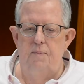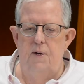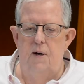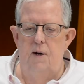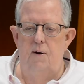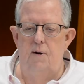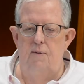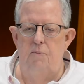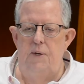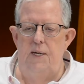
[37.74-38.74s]
honor
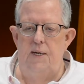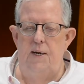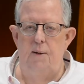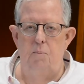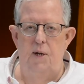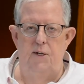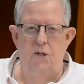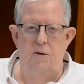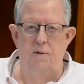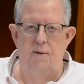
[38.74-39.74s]
of meeting Ken
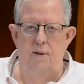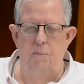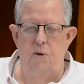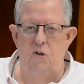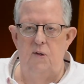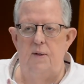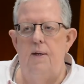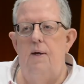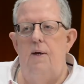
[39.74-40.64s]
Blanchard in person.